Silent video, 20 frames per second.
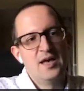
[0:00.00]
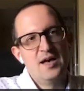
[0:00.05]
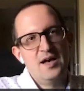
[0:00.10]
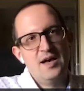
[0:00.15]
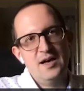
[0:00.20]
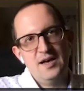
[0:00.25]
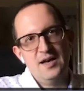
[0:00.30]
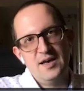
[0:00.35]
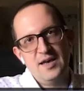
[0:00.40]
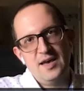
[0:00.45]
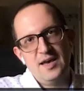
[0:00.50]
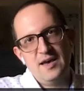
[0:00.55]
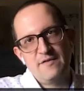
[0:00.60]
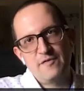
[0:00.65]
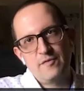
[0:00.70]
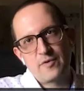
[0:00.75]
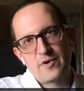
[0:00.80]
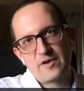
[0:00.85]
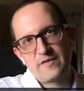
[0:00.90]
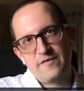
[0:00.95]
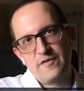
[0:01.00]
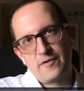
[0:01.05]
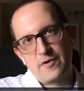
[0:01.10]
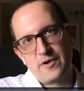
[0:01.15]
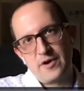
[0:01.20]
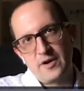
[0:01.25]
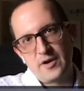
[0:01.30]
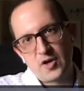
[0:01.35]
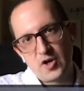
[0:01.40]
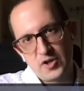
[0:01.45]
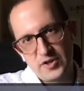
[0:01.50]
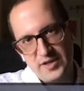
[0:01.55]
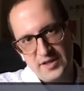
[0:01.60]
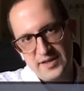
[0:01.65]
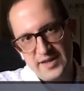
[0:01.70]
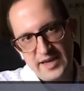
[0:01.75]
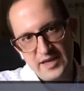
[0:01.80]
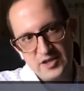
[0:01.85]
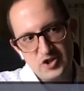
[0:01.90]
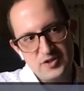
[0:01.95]
I've worked for a content
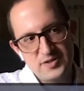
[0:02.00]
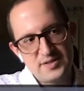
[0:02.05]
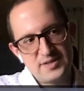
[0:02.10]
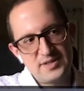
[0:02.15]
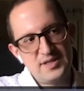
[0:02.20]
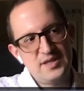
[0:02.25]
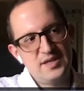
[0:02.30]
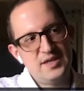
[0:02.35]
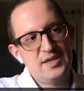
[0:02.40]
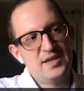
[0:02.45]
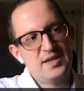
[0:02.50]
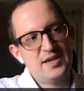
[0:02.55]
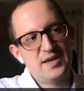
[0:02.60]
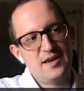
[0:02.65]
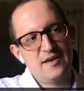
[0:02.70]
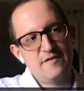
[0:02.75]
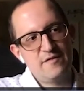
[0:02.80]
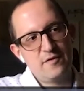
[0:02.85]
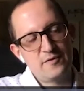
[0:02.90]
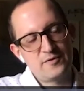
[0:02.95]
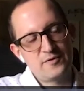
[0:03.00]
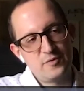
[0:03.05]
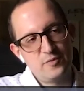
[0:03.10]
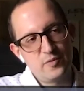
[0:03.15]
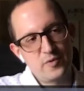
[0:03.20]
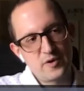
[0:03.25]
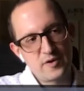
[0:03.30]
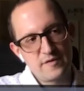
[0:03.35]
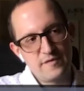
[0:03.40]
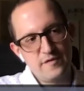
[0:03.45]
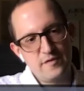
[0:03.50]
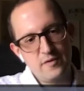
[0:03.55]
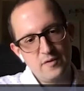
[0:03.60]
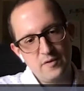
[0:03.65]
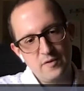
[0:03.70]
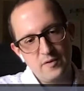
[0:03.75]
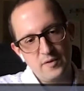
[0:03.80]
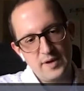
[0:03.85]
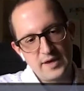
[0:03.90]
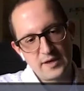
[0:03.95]
agency, and I've also worked
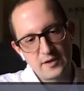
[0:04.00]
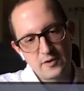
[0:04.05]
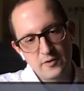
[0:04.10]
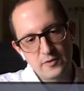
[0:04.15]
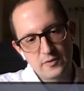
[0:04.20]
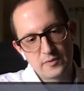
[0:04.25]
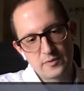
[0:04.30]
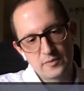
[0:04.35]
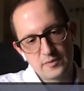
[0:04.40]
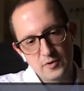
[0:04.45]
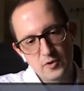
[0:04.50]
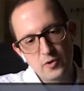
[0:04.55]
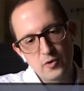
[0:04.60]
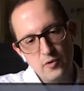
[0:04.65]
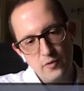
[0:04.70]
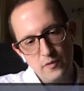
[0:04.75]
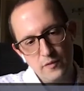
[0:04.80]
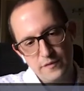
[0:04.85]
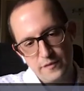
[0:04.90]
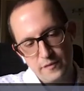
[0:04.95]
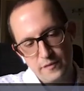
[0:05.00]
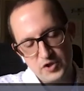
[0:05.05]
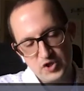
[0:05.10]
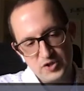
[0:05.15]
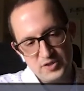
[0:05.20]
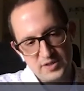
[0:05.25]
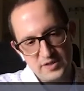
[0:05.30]
for like Groove, which is